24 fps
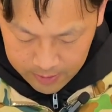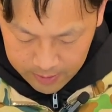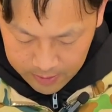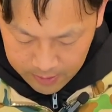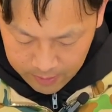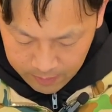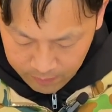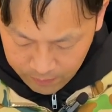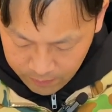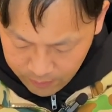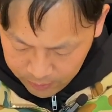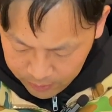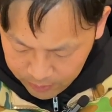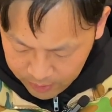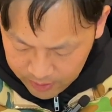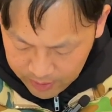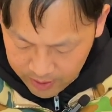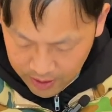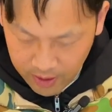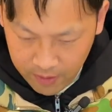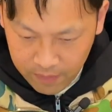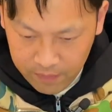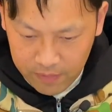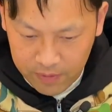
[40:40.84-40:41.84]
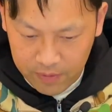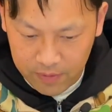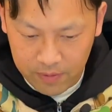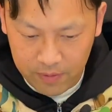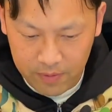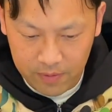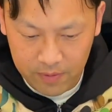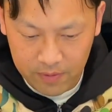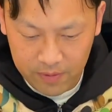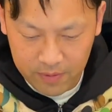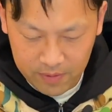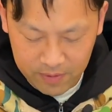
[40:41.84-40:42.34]
Unfortunately, I haven't
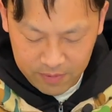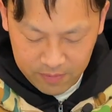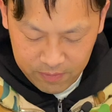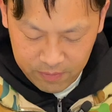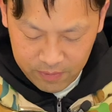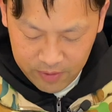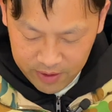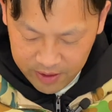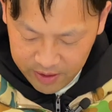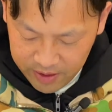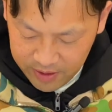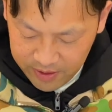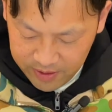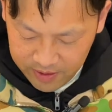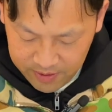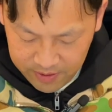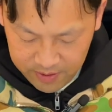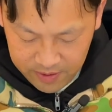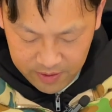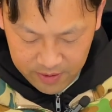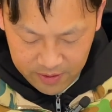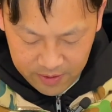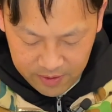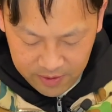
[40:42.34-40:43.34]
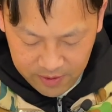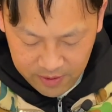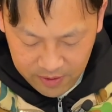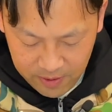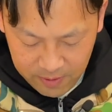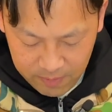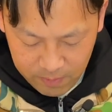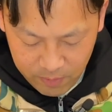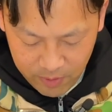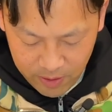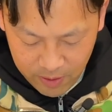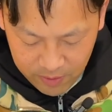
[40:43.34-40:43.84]
really think
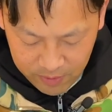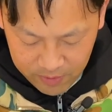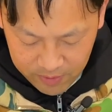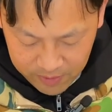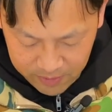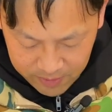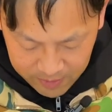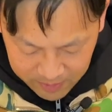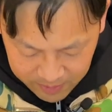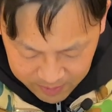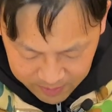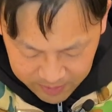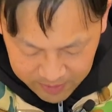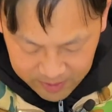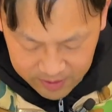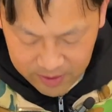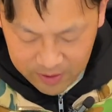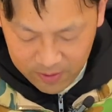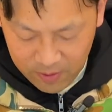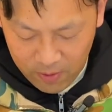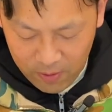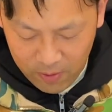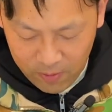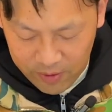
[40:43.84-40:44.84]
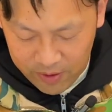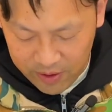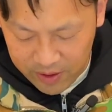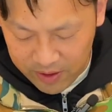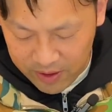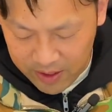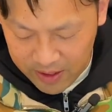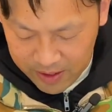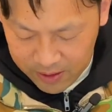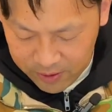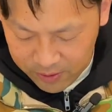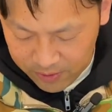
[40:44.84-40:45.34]
about the
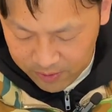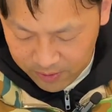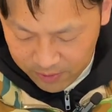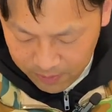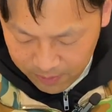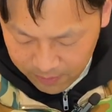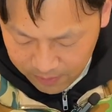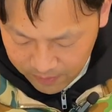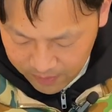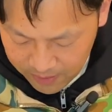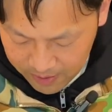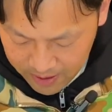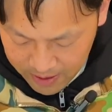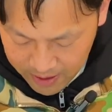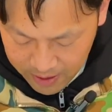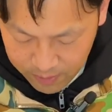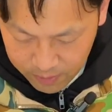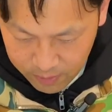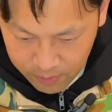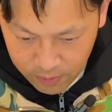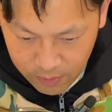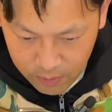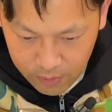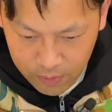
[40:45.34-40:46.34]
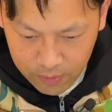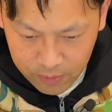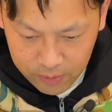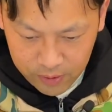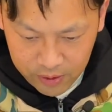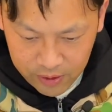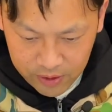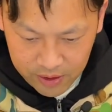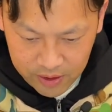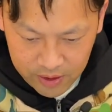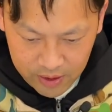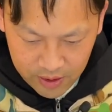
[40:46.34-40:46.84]
orientation of the Lego logo,
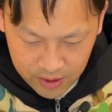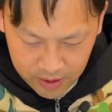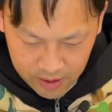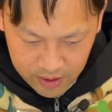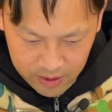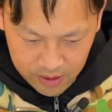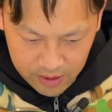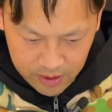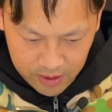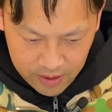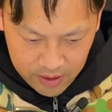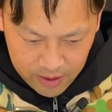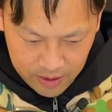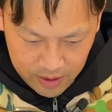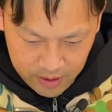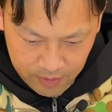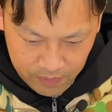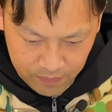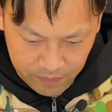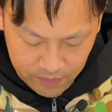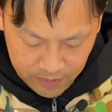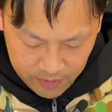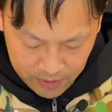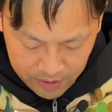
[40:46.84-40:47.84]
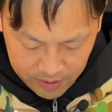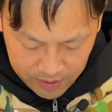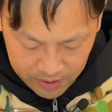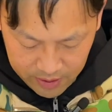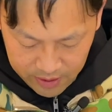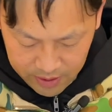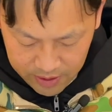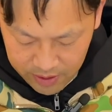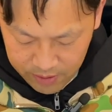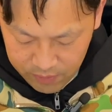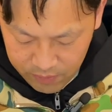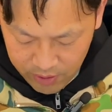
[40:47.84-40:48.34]
just given the
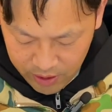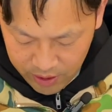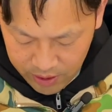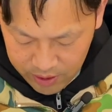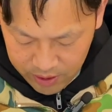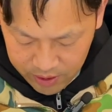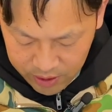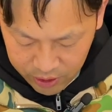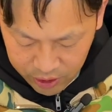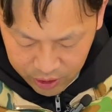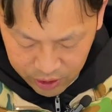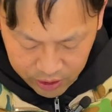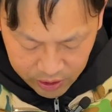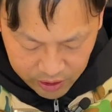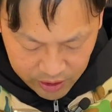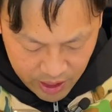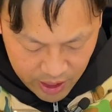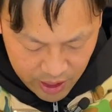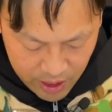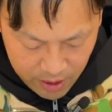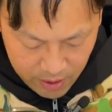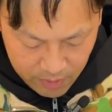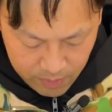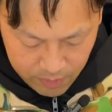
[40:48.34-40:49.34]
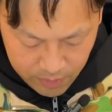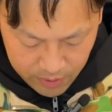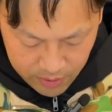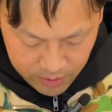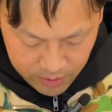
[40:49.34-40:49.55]
irregular shape